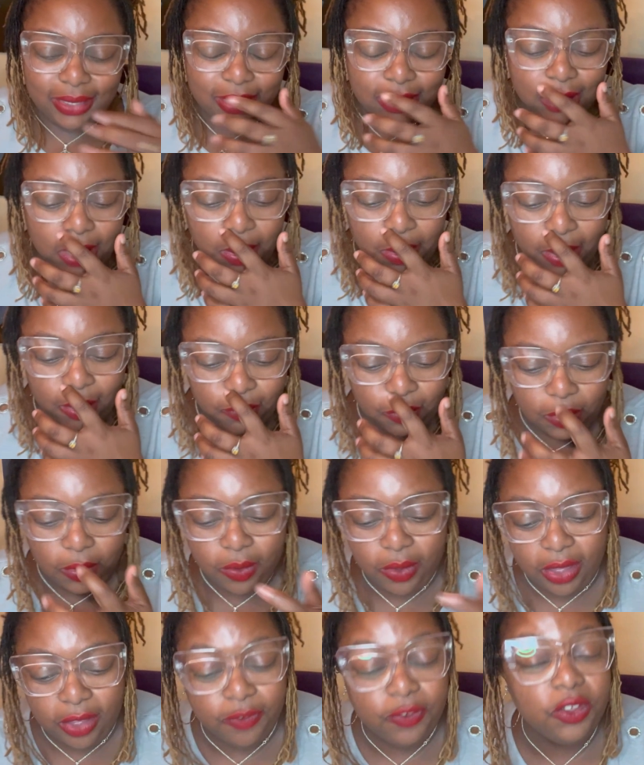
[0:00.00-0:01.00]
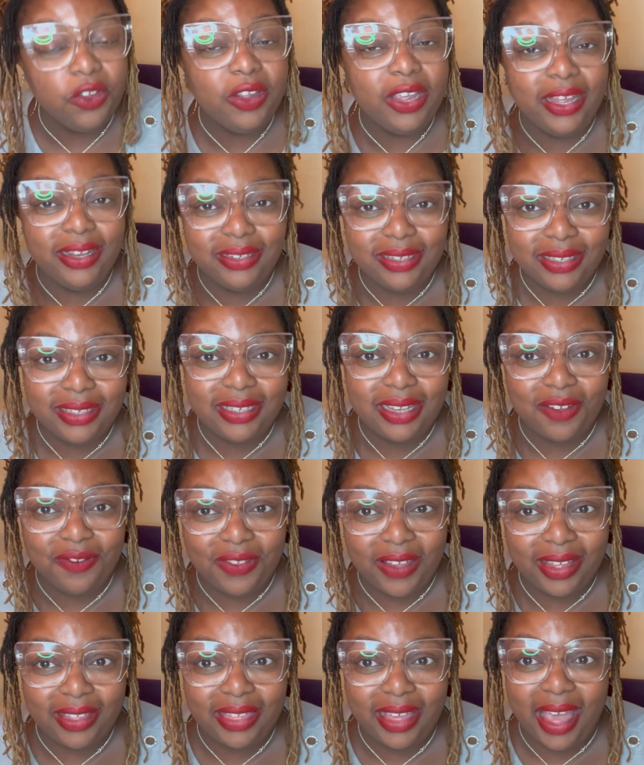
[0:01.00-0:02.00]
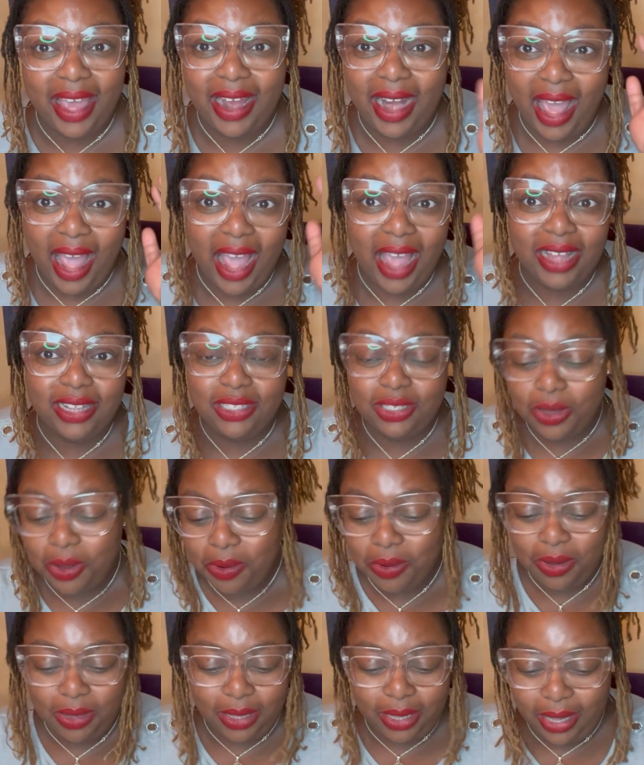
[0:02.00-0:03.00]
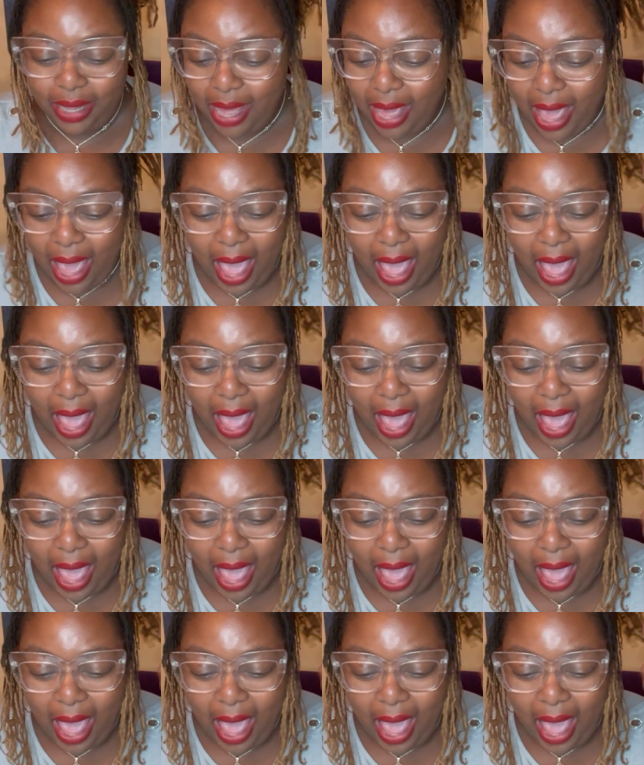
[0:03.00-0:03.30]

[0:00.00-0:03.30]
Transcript: So if you're into stuff like that, I totally,